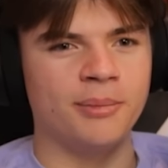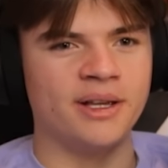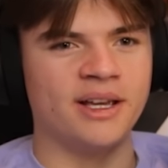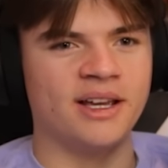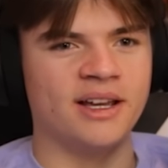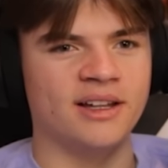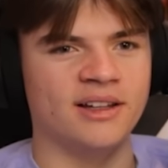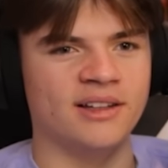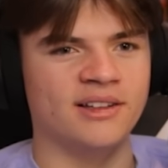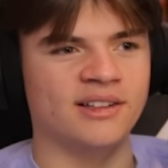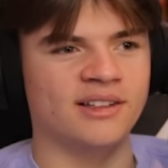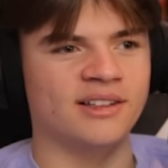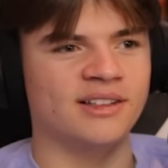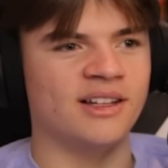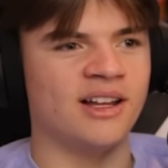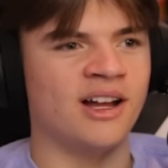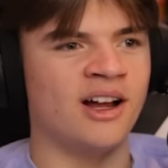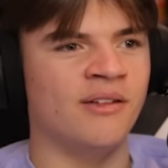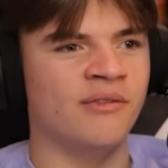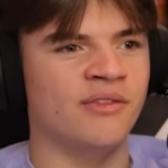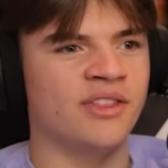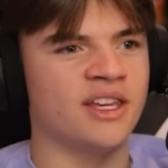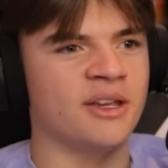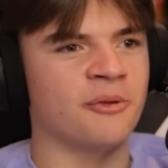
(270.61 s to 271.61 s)
because
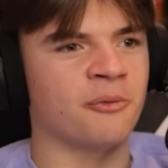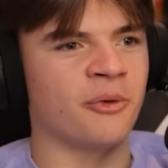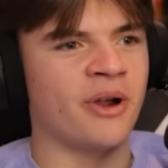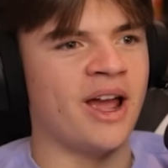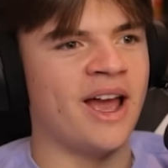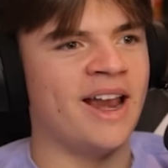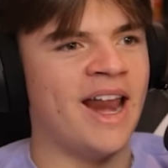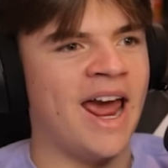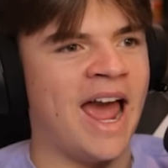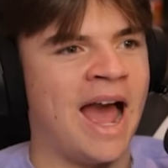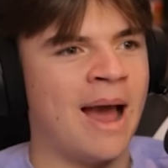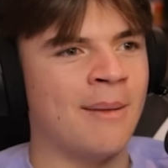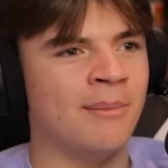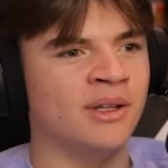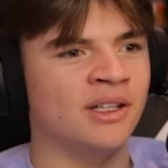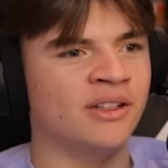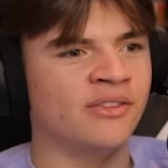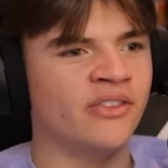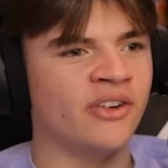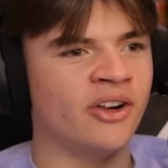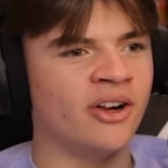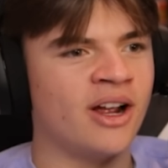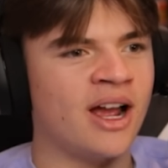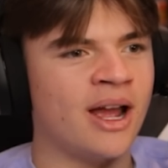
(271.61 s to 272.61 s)
of the red
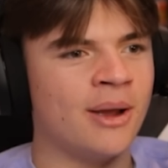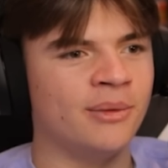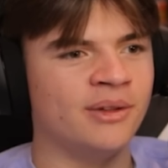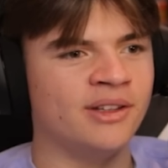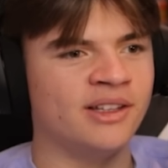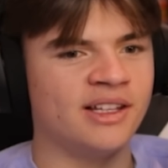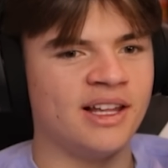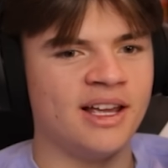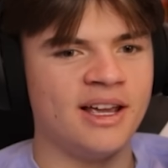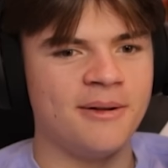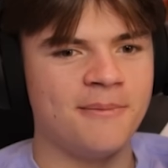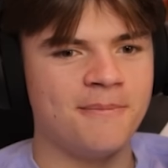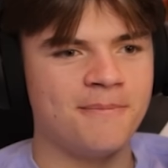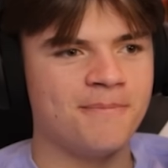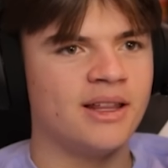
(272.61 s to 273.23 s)
atmosphere, I would say.